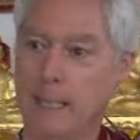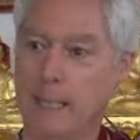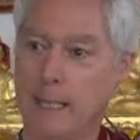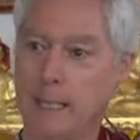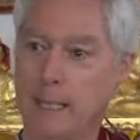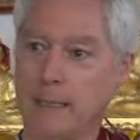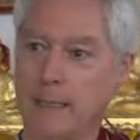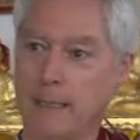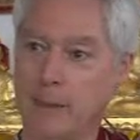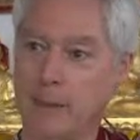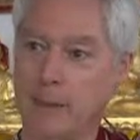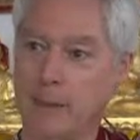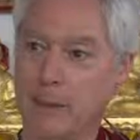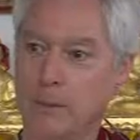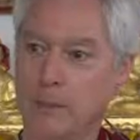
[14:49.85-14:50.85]
but I see
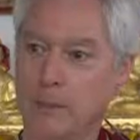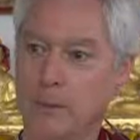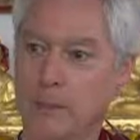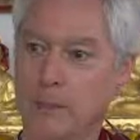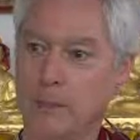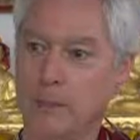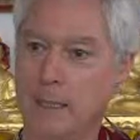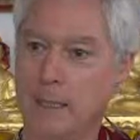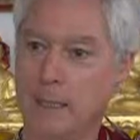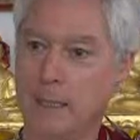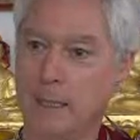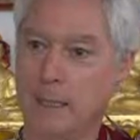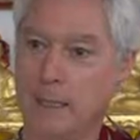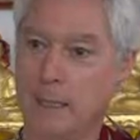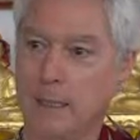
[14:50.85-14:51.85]
you
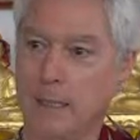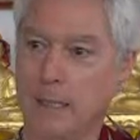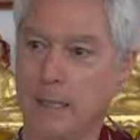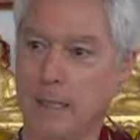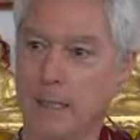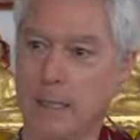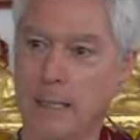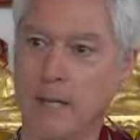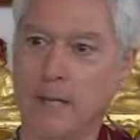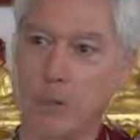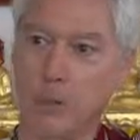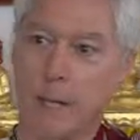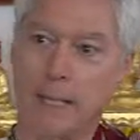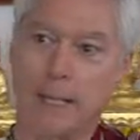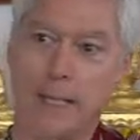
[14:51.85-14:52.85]
on a
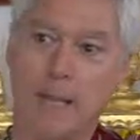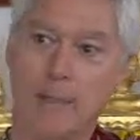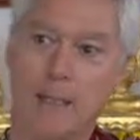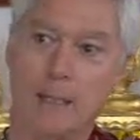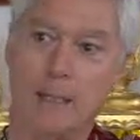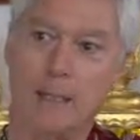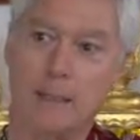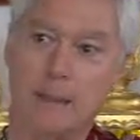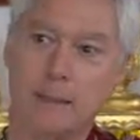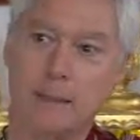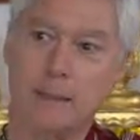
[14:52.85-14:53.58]
level where I can empathize.